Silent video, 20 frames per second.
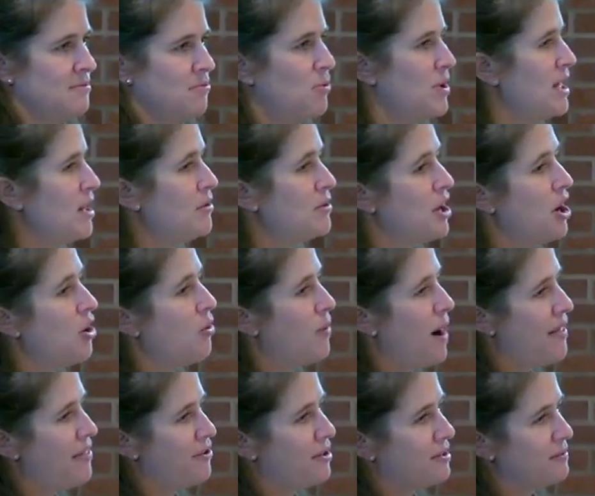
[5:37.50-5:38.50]
We don't know
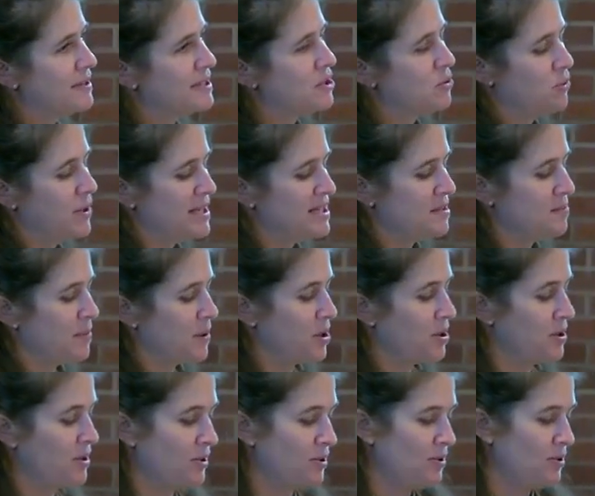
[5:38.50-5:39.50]
whether it was a
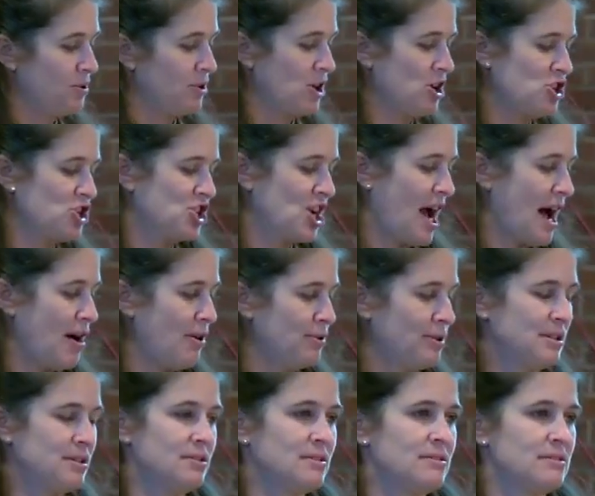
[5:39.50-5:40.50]
whisper or a
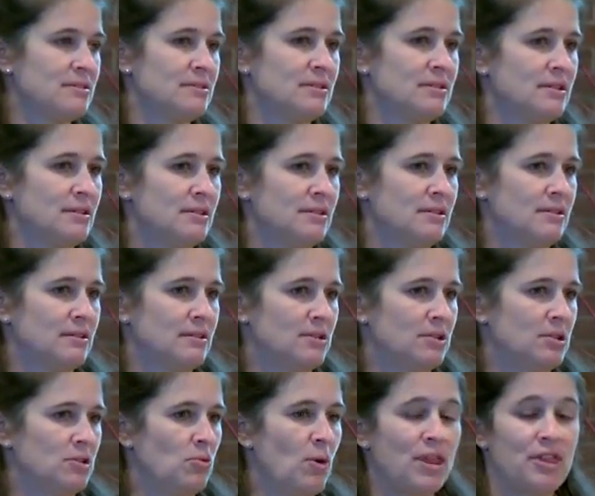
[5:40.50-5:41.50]
shout,
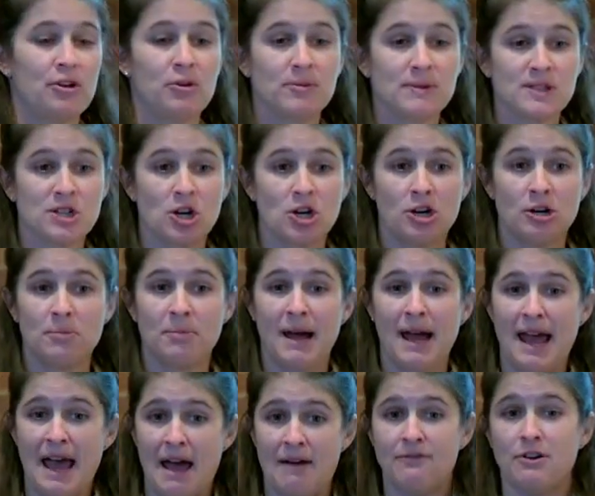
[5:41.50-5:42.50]
whether it was heard
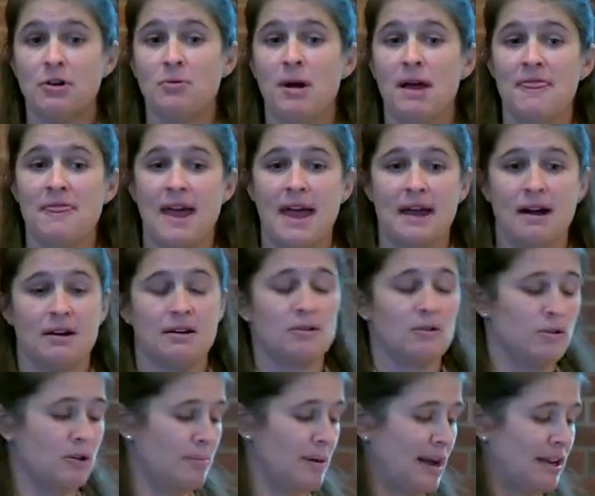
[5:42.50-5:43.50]
by everyone there
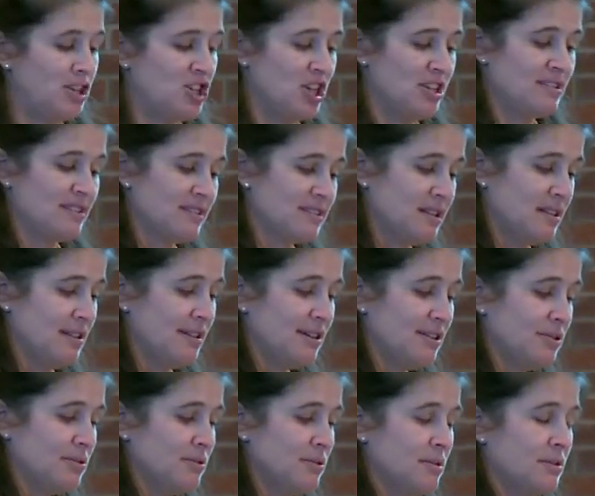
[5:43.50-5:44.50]
or by Jesus
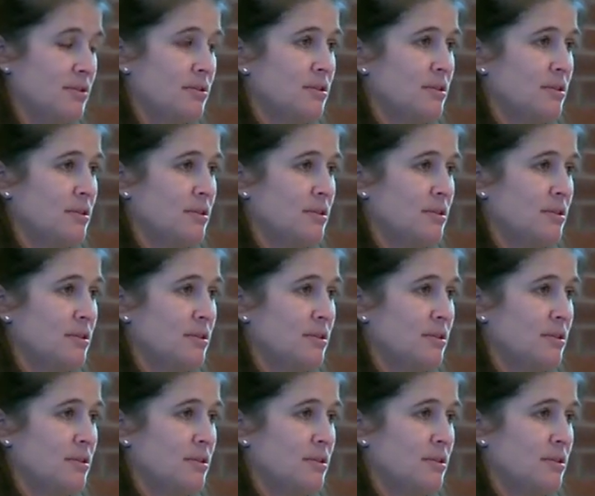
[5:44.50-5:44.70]
alone.